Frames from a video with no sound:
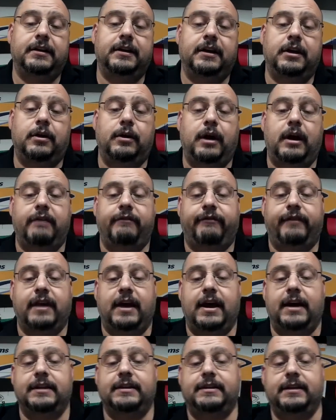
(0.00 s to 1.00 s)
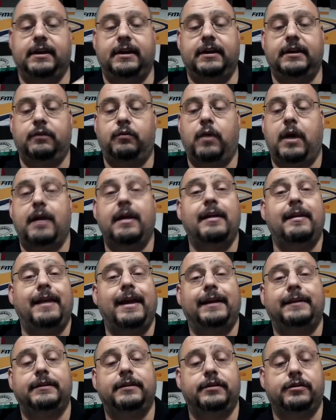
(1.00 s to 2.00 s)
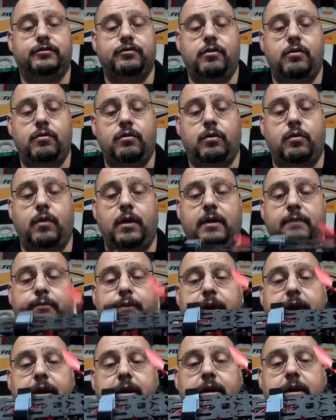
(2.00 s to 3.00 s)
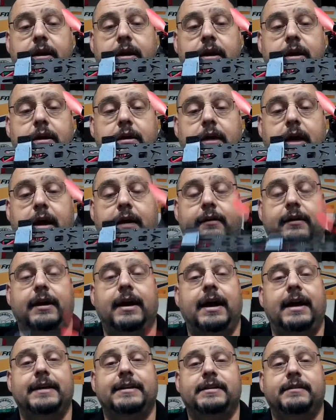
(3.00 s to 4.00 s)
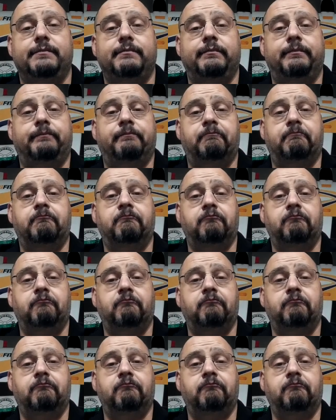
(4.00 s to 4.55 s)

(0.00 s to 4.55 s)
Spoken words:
know, I've got, while I like this drone quite a bit, I've got some